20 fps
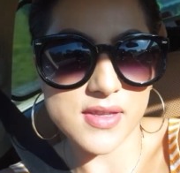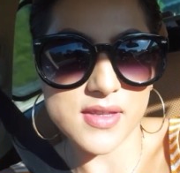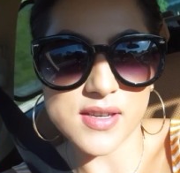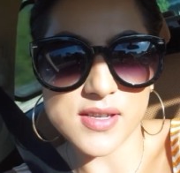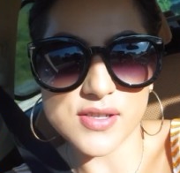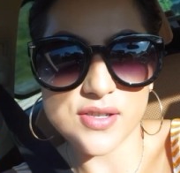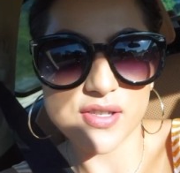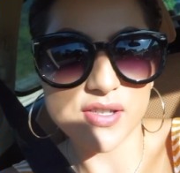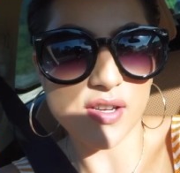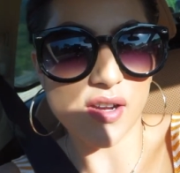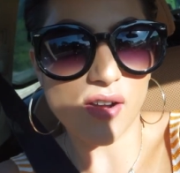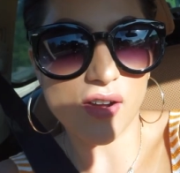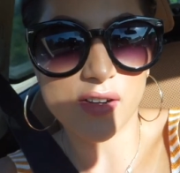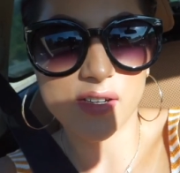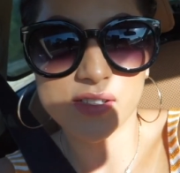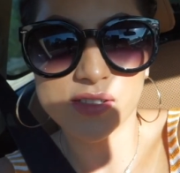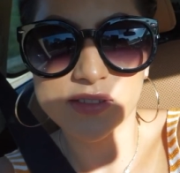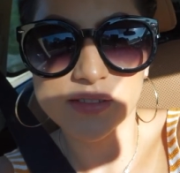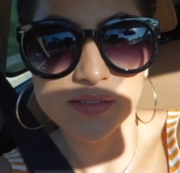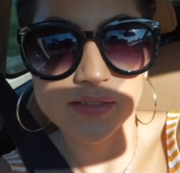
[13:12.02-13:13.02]
This song
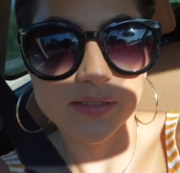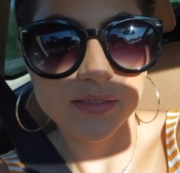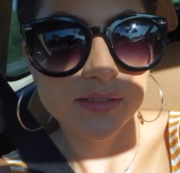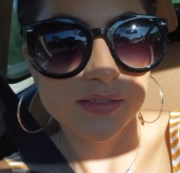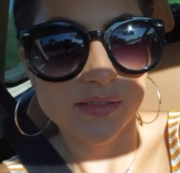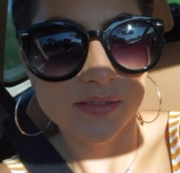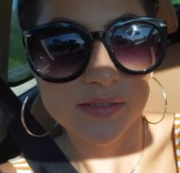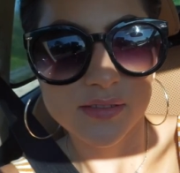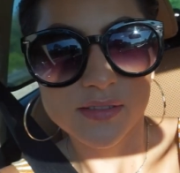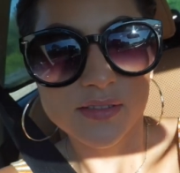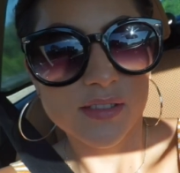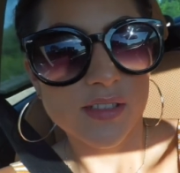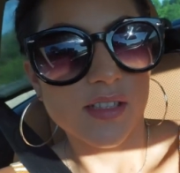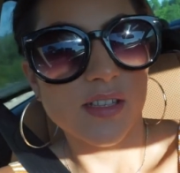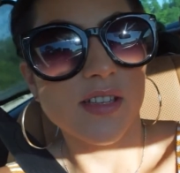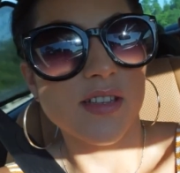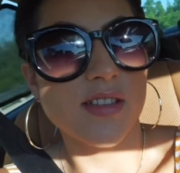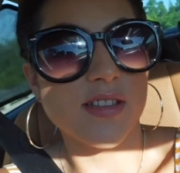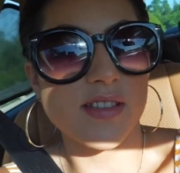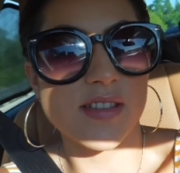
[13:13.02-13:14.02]

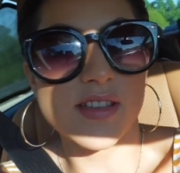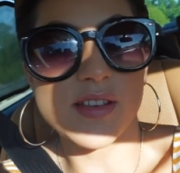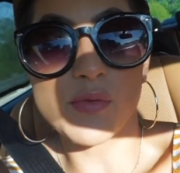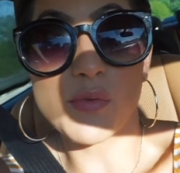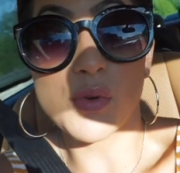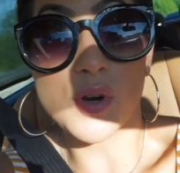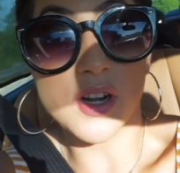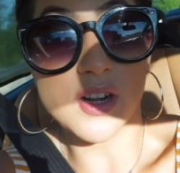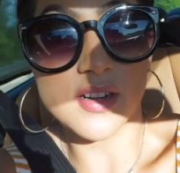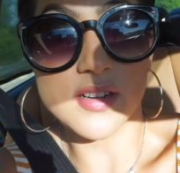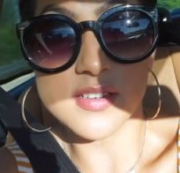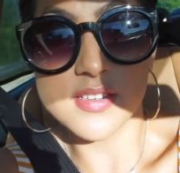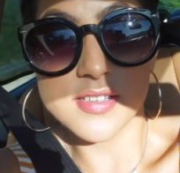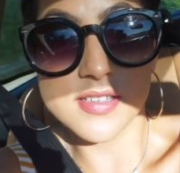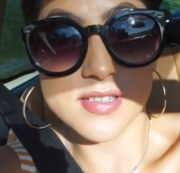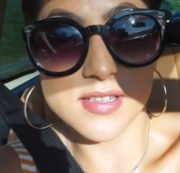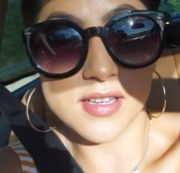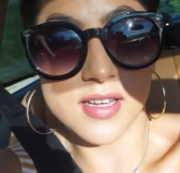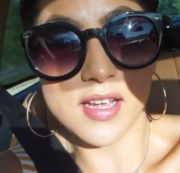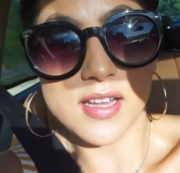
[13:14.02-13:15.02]
is the worst,
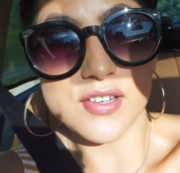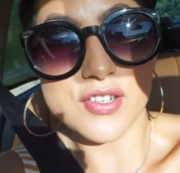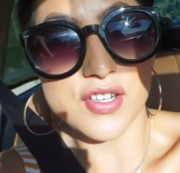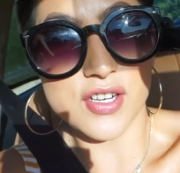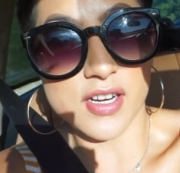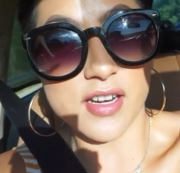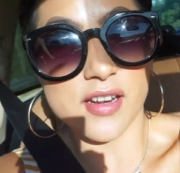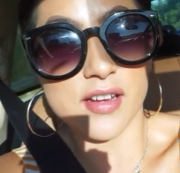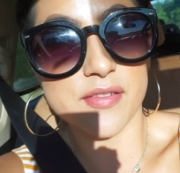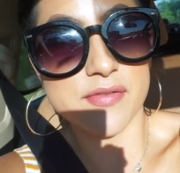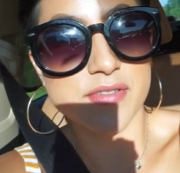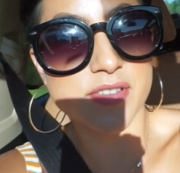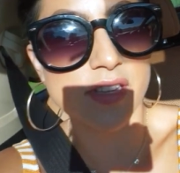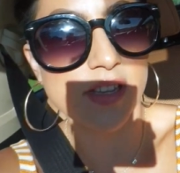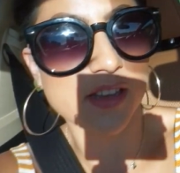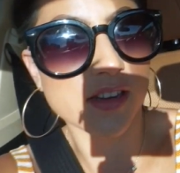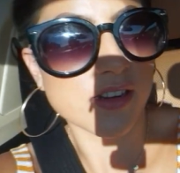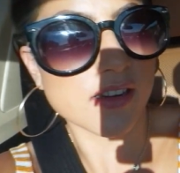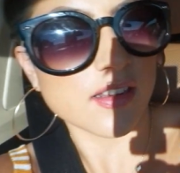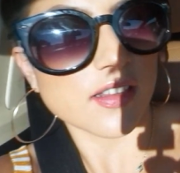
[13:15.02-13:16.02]
and she loves
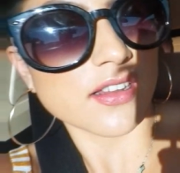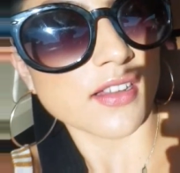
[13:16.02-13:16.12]
it.